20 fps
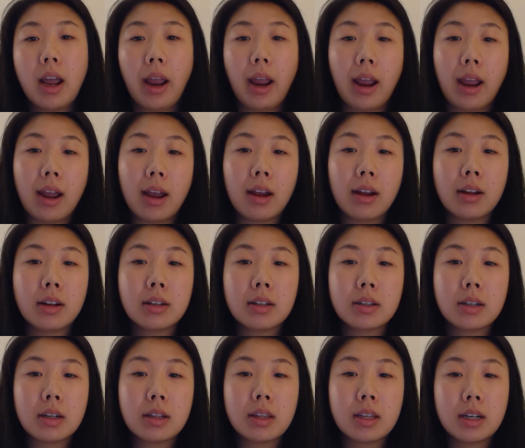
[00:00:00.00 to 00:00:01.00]

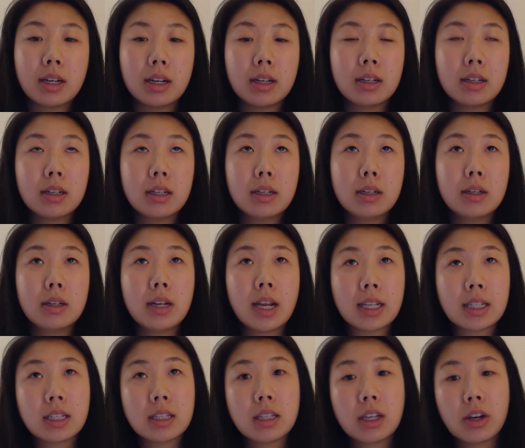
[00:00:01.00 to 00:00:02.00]
and then
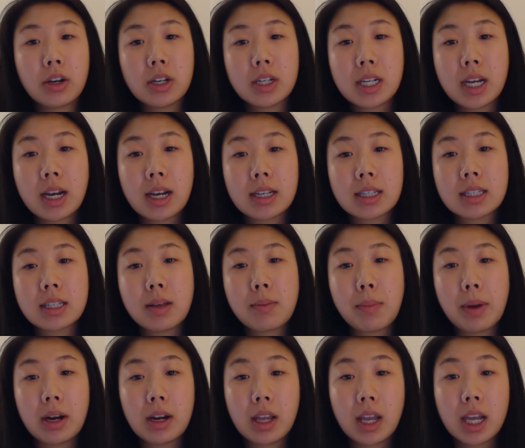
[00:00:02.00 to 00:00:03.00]
necessary tests
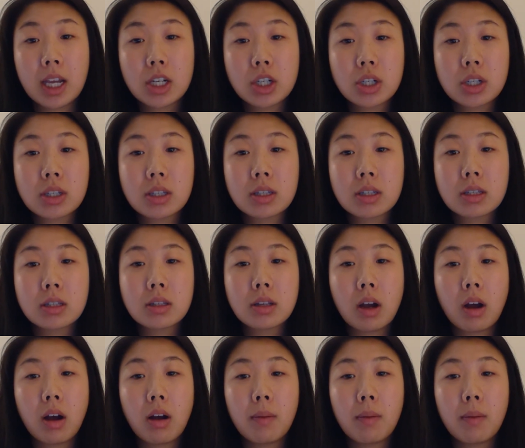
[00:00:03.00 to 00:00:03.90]
and medications,